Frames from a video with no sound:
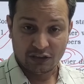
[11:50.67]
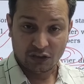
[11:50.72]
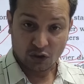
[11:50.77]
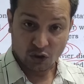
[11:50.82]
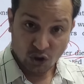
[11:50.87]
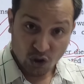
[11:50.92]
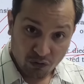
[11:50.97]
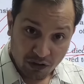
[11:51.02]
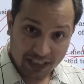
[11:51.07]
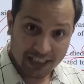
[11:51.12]

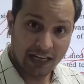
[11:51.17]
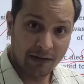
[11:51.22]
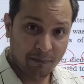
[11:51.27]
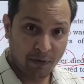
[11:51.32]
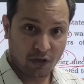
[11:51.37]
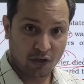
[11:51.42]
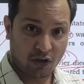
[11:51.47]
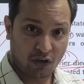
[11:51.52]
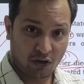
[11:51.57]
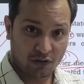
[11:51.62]
you will come
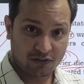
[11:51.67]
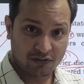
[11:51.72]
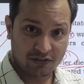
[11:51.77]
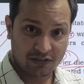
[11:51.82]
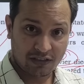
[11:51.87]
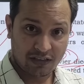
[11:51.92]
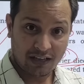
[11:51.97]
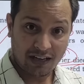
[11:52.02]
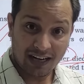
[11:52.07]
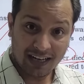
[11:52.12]
across
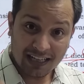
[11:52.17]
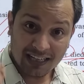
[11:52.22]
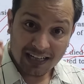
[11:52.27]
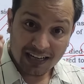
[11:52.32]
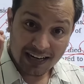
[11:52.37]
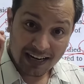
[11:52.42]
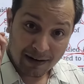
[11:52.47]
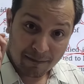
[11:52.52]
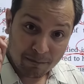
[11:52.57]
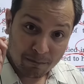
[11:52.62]
a
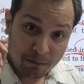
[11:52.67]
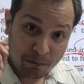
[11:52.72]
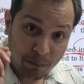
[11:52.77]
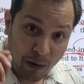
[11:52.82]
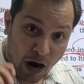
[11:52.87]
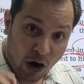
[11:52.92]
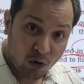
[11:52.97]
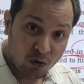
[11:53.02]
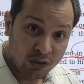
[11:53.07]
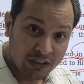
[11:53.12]

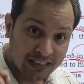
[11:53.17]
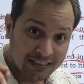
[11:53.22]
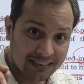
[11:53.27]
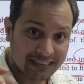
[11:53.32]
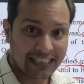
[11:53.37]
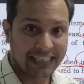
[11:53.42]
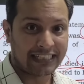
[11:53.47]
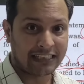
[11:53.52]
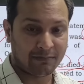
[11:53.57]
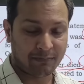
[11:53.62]
compound
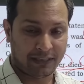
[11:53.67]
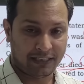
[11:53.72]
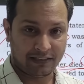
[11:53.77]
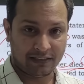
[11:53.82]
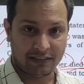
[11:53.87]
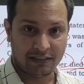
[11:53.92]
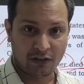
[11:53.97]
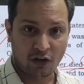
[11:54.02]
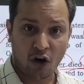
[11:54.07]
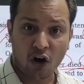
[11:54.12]
statement
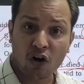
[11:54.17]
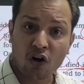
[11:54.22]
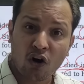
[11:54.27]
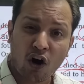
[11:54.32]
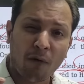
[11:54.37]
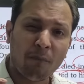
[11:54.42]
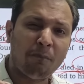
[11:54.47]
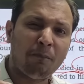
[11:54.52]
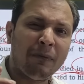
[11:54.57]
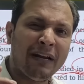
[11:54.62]
or
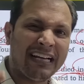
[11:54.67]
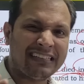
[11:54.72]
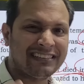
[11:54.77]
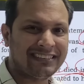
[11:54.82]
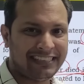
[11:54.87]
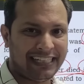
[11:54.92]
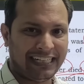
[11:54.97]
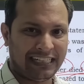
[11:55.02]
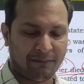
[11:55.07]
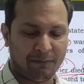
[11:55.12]
complex
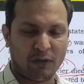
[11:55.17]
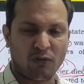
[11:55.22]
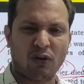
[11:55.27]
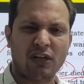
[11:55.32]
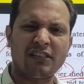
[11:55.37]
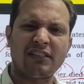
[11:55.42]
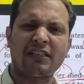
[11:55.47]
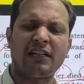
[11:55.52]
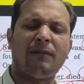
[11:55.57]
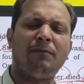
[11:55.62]
statement.
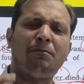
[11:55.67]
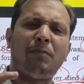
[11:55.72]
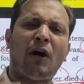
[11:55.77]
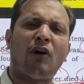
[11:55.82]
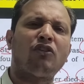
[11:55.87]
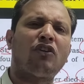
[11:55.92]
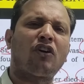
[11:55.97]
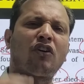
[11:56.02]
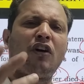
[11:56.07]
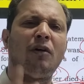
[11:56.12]
What is a
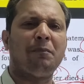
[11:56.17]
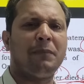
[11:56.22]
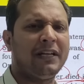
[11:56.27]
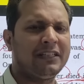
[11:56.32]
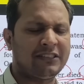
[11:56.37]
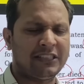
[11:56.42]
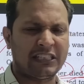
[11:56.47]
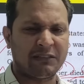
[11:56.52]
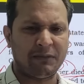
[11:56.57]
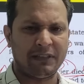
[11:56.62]
compound or
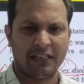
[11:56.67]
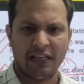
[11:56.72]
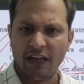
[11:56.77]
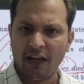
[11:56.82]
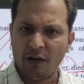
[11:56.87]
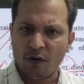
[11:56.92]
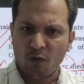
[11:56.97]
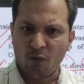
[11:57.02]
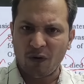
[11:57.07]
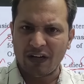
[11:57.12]
complex statement?
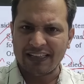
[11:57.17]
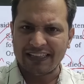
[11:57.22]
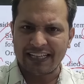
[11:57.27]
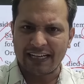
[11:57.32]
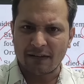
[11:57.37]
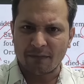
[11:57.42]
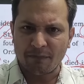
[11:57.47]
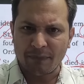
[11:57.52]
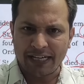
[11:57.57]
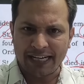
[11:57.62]
When they
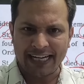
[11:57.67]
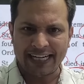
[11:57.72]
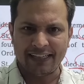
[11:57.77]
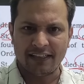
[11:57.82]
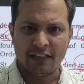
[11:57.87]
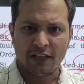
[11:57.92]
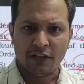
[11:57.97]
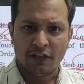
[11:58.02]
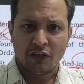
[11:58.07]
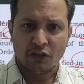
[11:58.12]
are
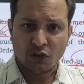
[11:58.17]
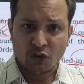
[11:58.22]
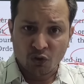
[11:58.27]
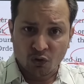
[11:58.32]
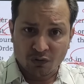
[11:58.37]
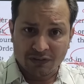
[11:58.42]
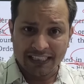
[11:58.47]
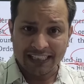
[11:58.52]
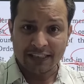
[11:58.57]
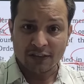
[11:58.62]
made
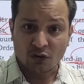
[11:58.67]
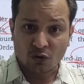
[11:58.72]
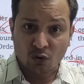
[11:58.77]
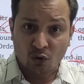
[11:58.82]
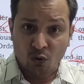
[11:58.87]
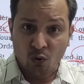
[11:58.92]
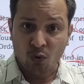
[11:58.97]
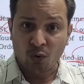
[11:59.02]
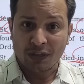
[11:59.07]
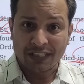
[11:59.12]
using
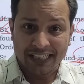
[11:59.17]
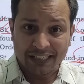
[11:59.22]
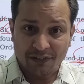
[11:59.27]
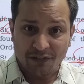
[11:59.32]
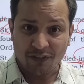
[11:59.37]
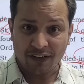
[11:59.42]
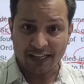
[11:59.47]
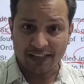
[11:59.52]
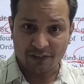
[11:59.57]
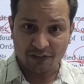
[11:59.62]
two
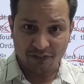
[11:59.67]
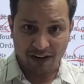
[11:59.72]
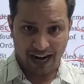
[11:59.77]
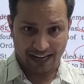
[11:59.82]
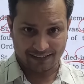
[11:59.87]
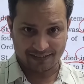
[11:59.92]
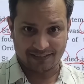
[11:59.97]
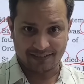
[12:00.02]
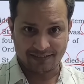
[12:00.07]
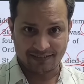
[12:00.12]
different
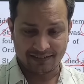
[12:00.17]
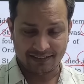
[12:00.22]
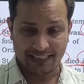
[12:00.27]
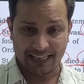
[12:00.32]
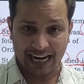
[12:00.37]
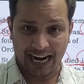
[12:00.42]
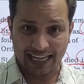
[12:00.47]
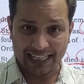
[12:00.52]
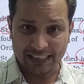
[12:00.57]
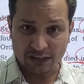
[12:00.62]
facts, they are
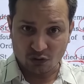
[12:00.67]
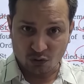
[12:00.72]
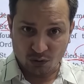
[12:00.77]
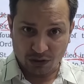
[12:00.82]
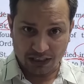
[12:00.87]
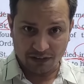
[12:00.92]
adding two